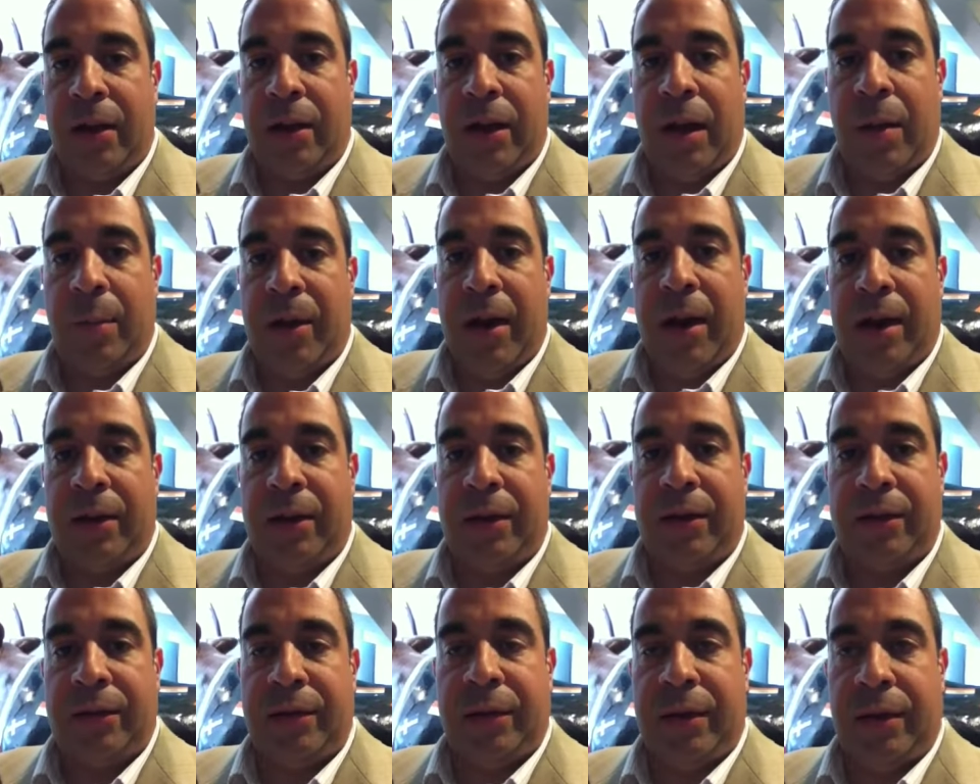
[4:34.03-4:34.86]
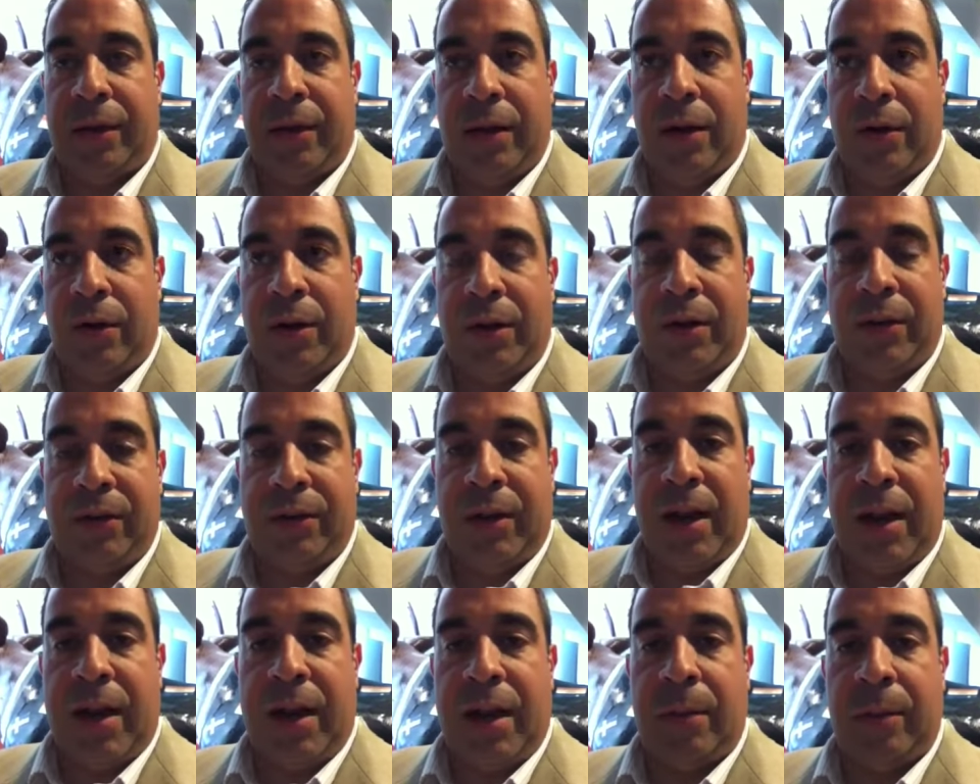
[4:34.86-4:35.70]
coming out of this in the
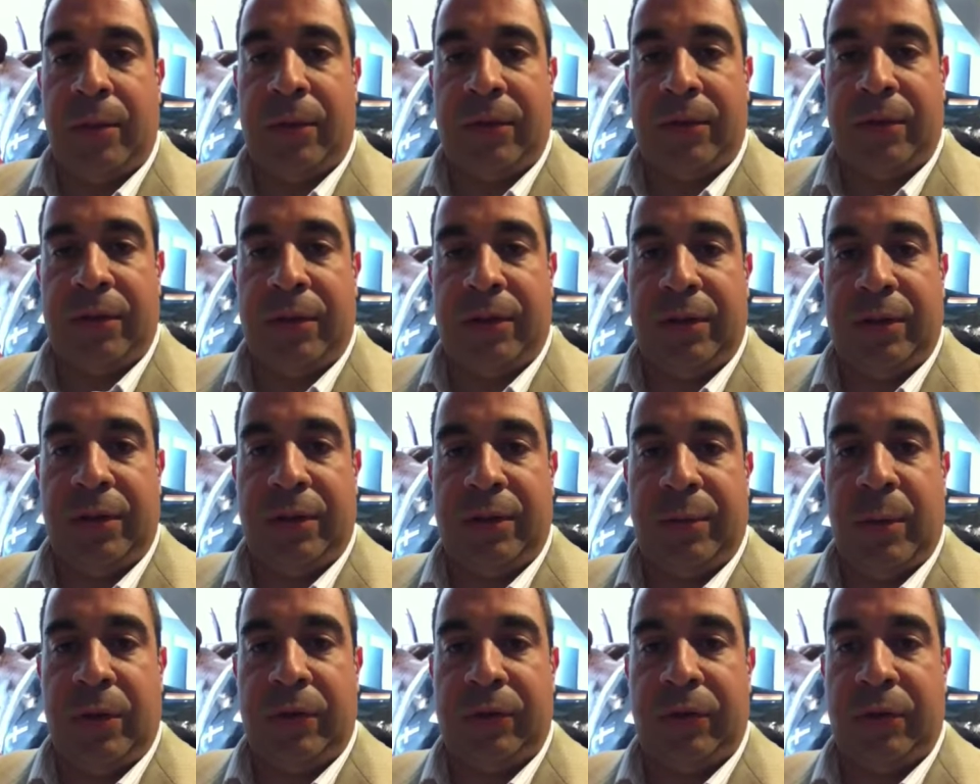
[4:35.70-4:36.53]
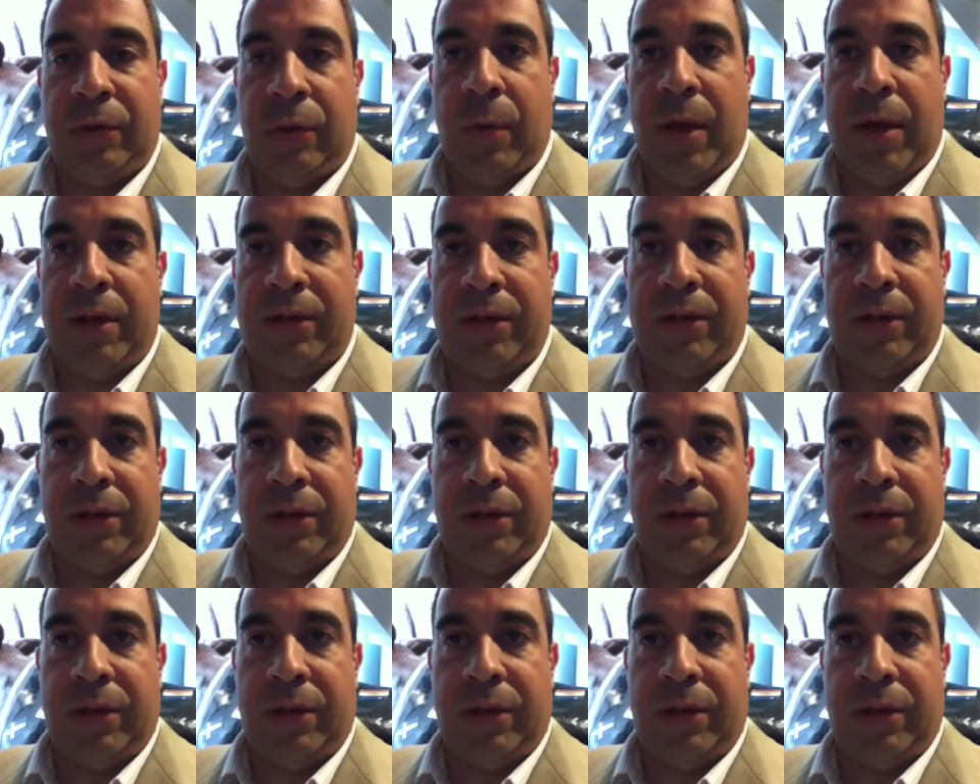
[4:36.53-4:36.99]
stadium is to dispose of their waste.